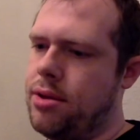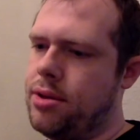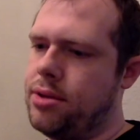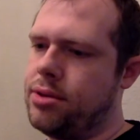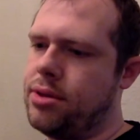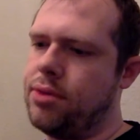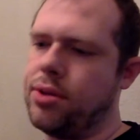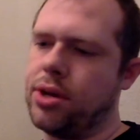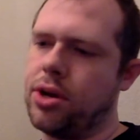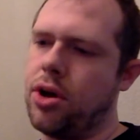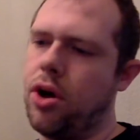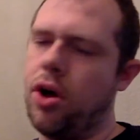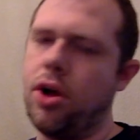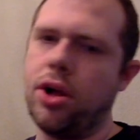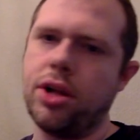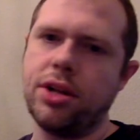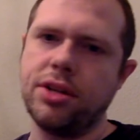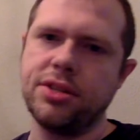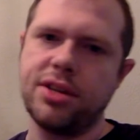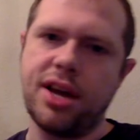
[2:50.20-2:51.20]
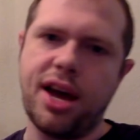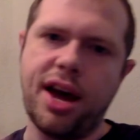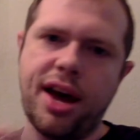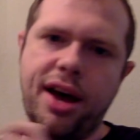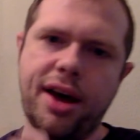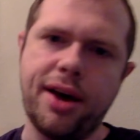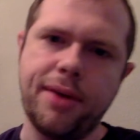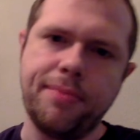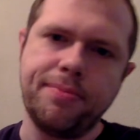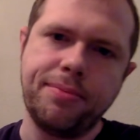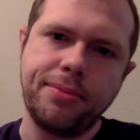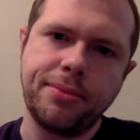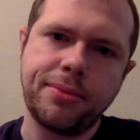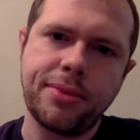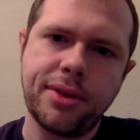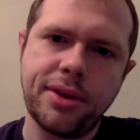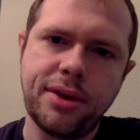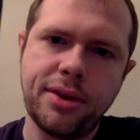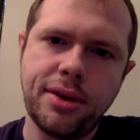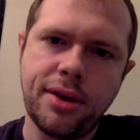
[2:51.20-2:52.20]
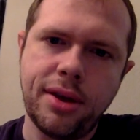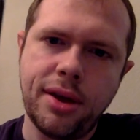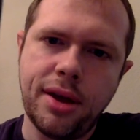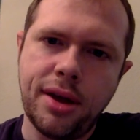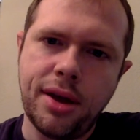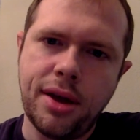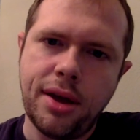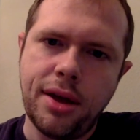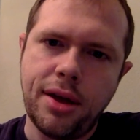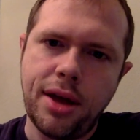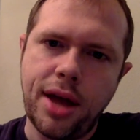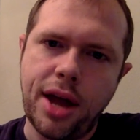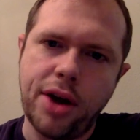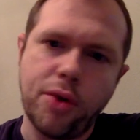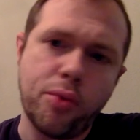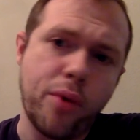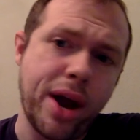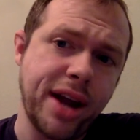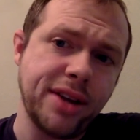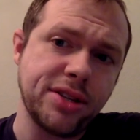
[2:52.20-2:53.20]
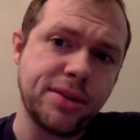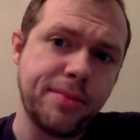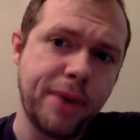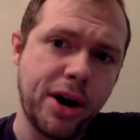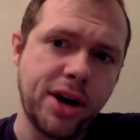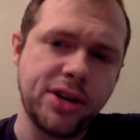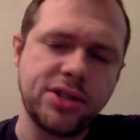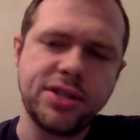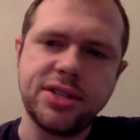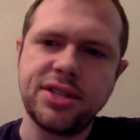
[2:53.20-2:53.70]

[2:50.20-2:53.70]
something called an arranged marriage.